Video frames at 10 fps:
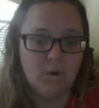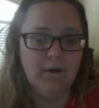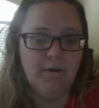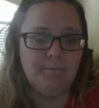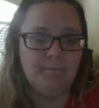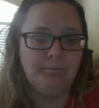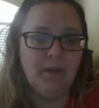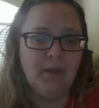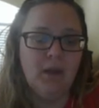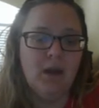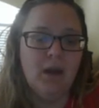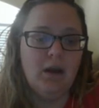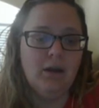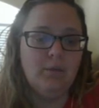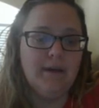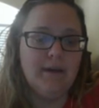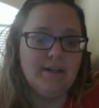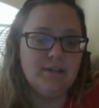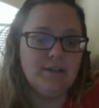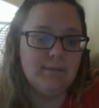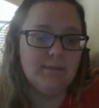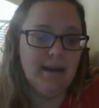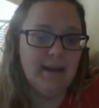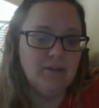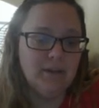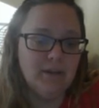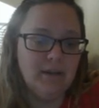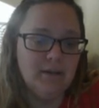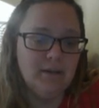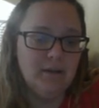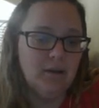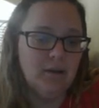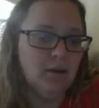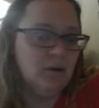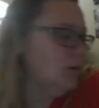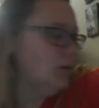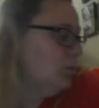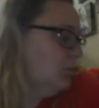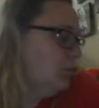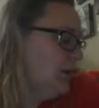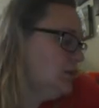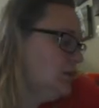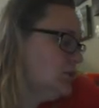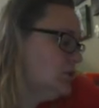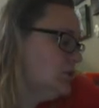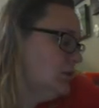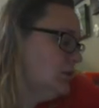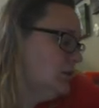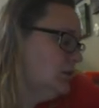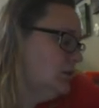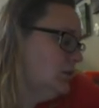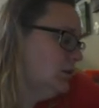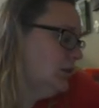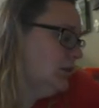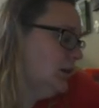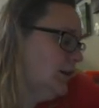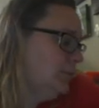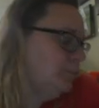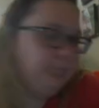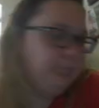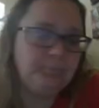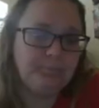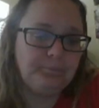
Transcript: All right, we need to do semi-annually, which N